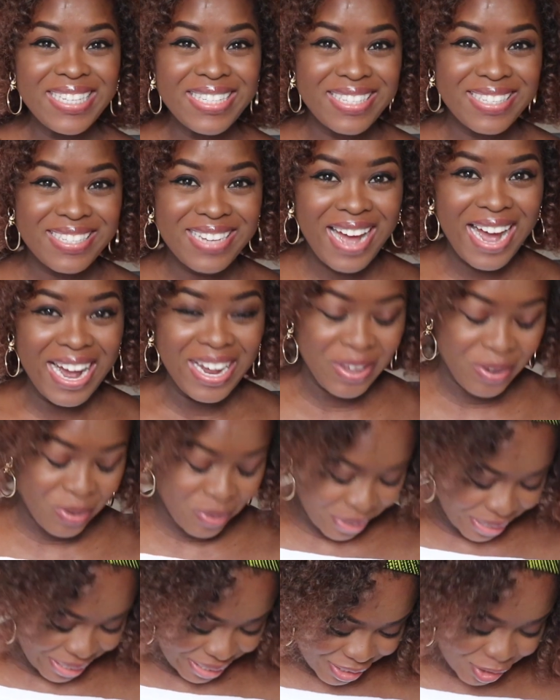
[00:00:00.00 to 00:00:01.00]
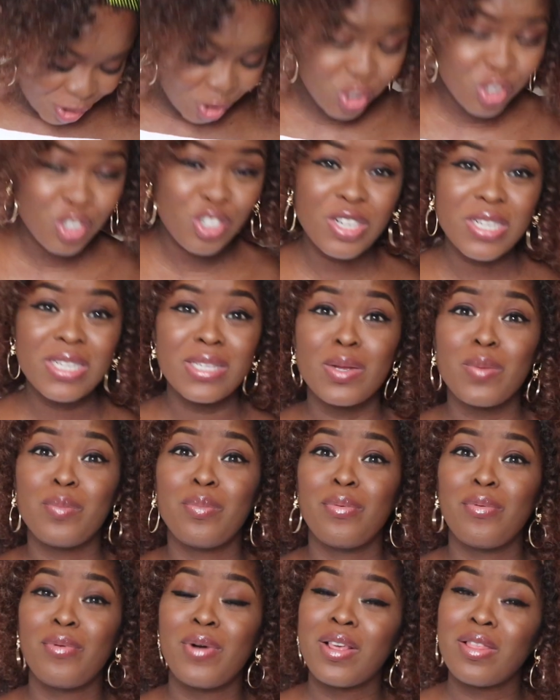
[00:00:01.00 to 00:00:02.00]
Zion. He's just a
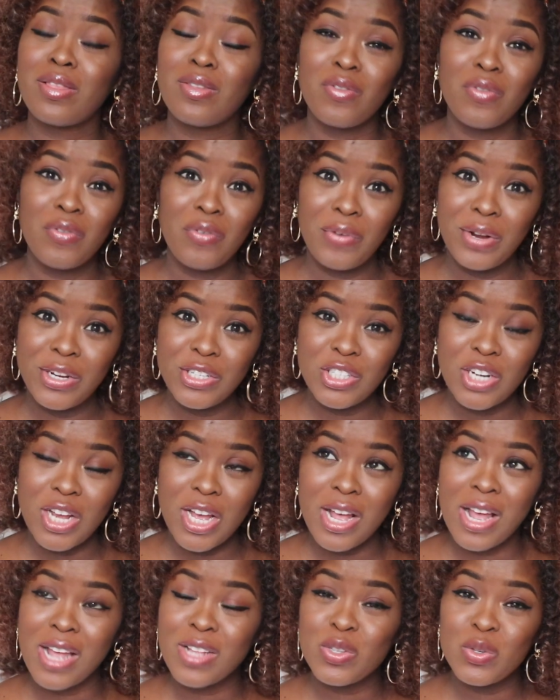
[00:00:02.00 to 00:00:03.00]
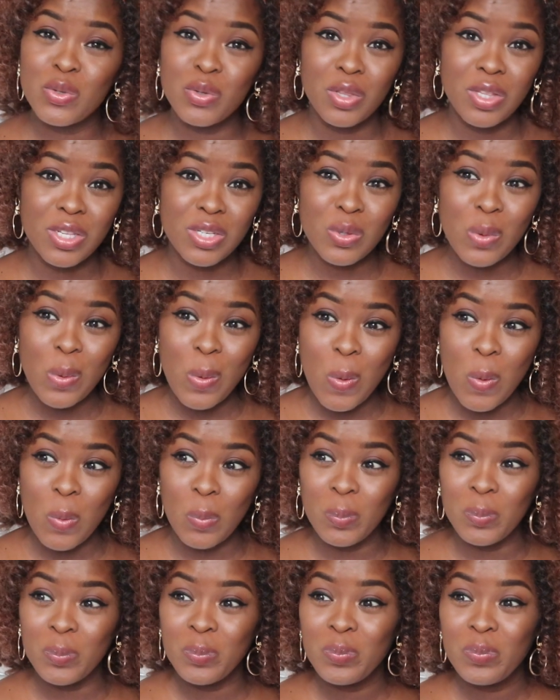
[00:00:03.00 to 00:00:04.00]
breath of fresh air to this
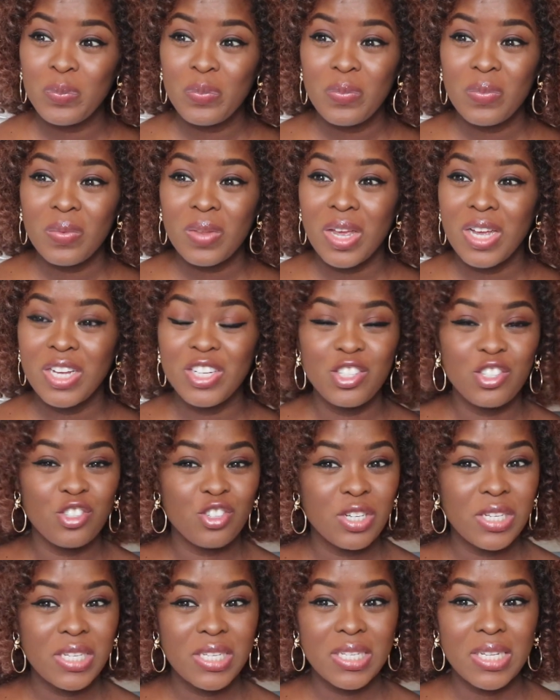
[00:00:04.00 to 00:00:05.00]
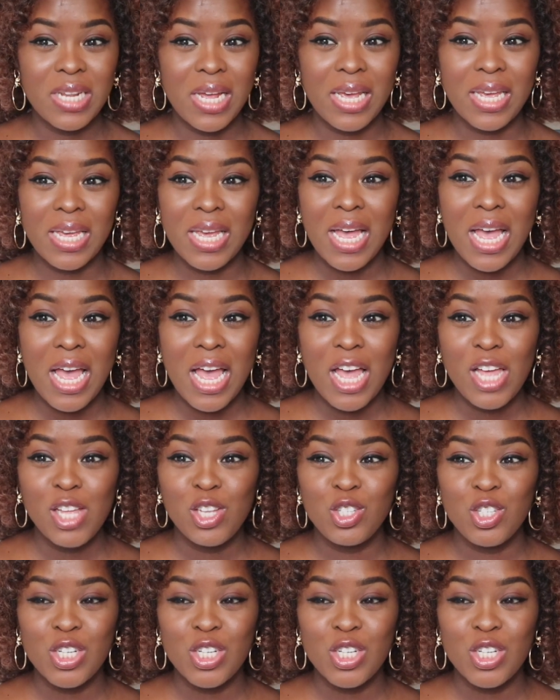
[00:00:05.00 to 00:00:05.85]
home. He's just like, you